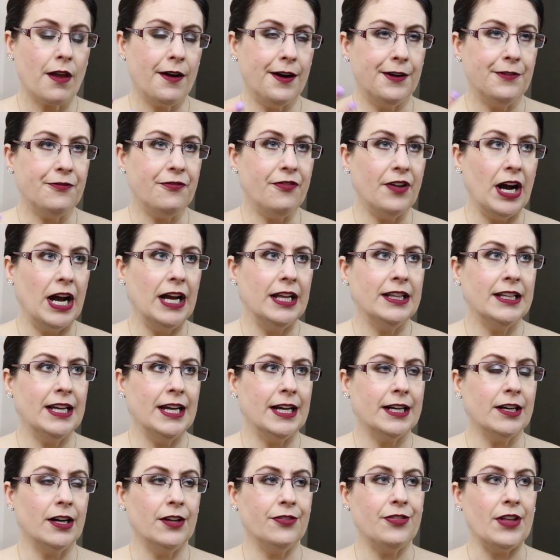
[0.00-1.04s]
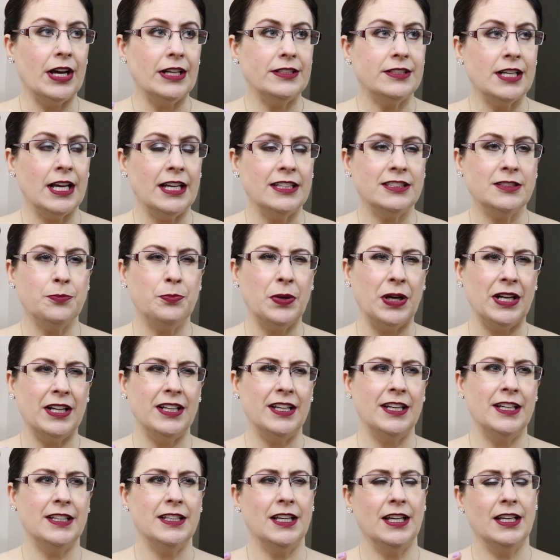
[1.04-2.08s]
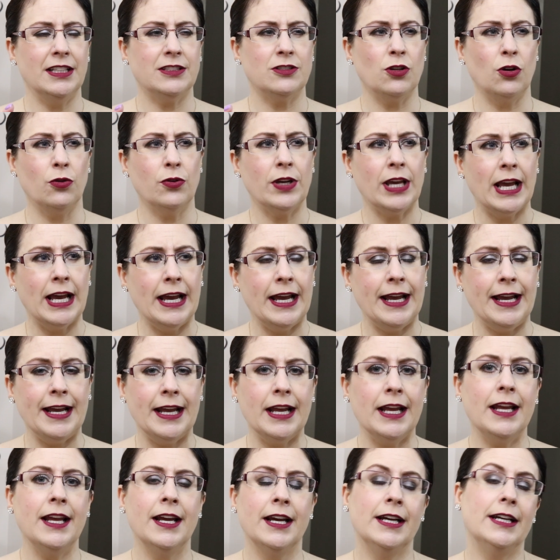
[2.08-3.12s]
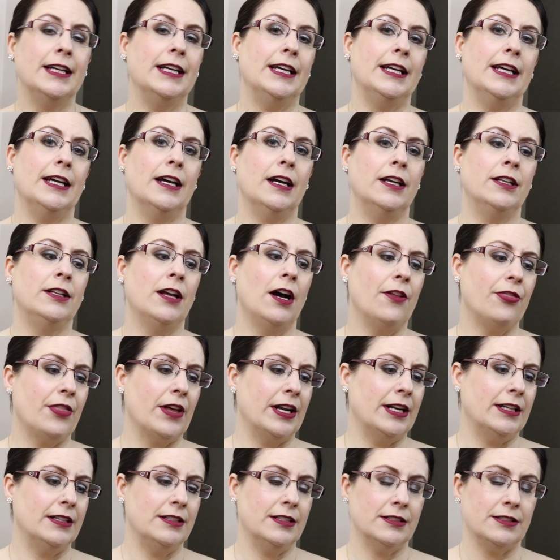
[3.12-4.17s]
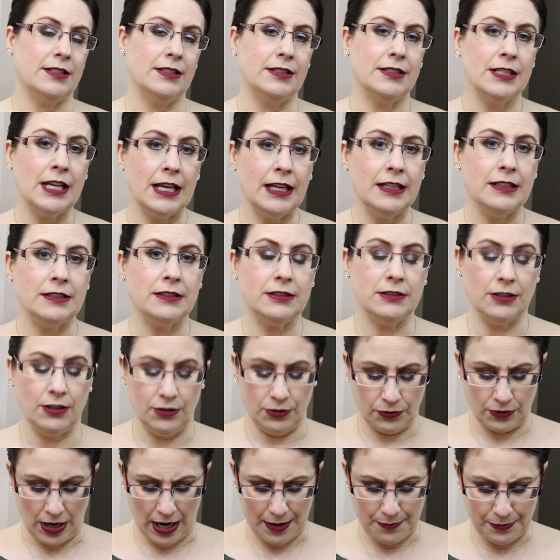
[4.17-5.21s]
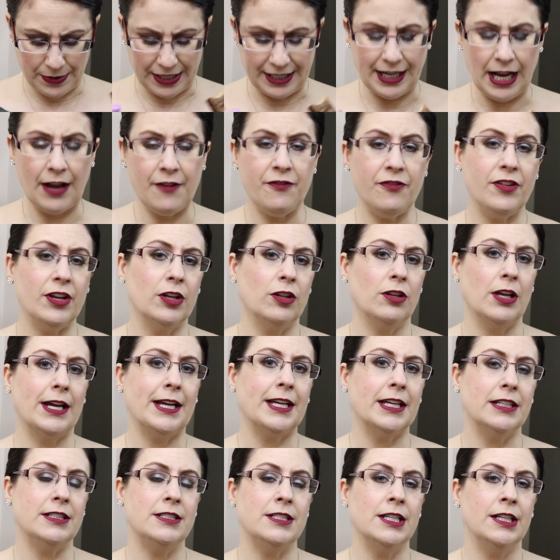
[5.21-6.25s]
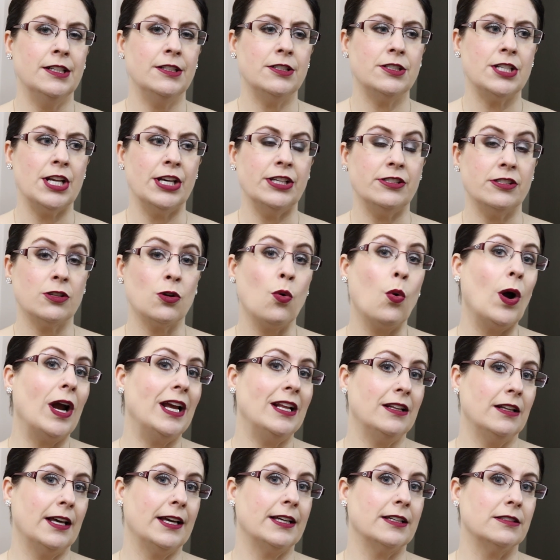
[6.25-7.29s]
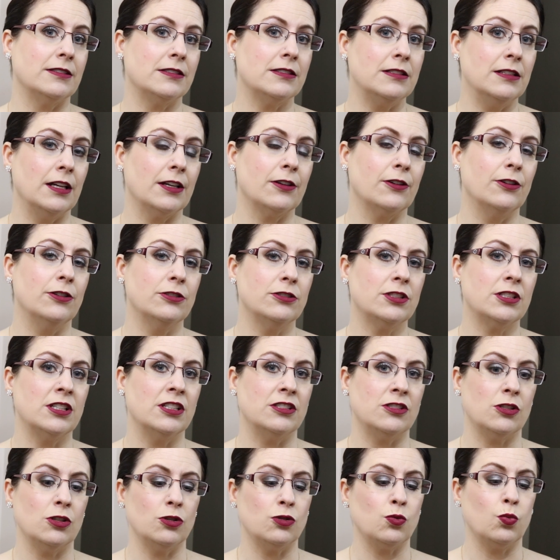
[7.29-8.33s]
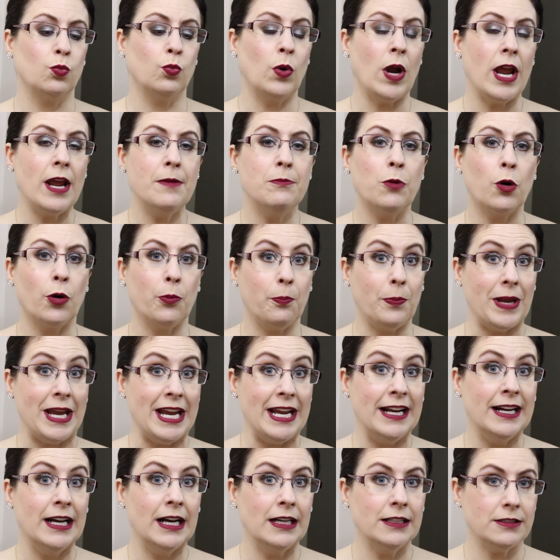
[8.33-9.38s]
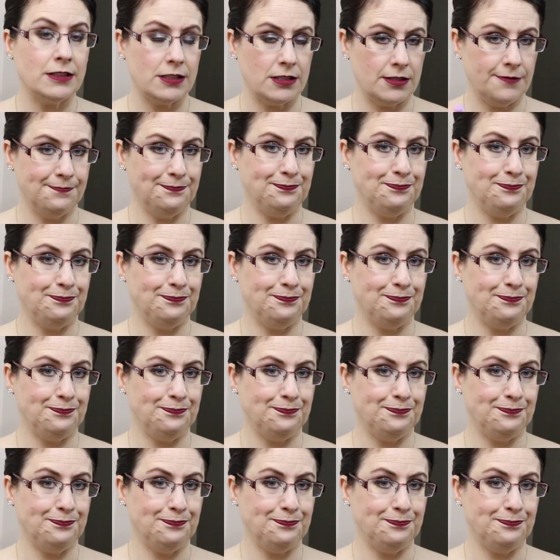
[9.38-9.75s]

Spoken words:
finally I got that taste, but it's okay. Not that it doesn't taste all right, but I feel like it didn't taste quite like a Snickers, because there's way more peanuts